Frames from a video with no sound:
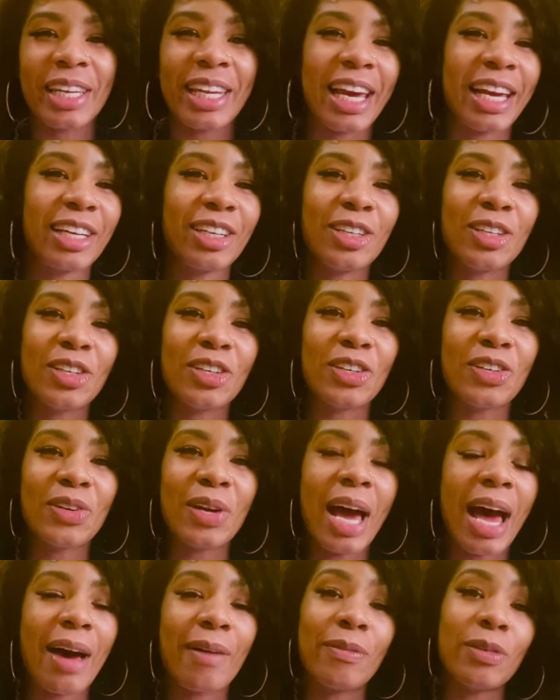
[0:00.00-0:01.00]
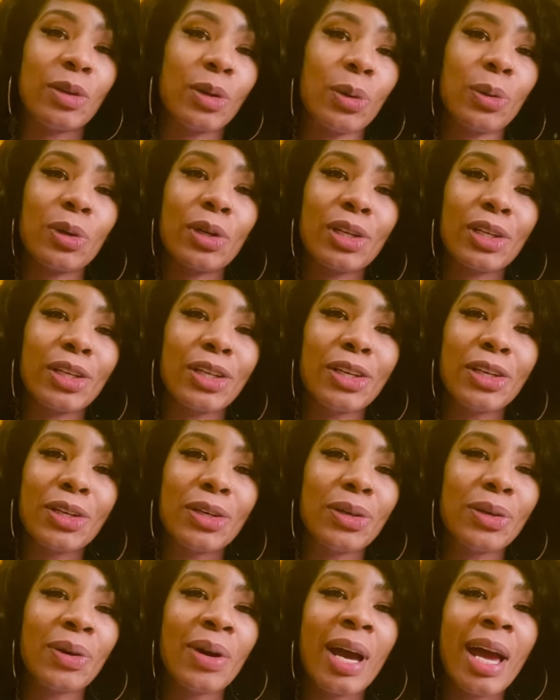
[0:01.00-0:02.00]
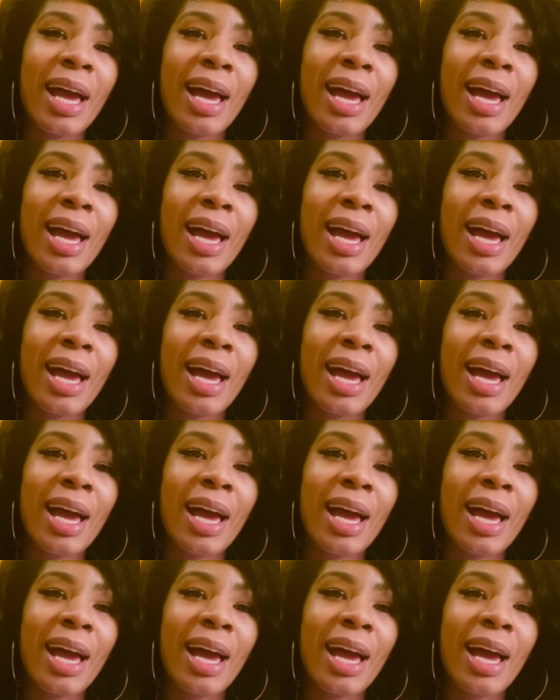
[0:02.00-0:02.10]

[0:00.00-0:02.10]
Like, you have no clue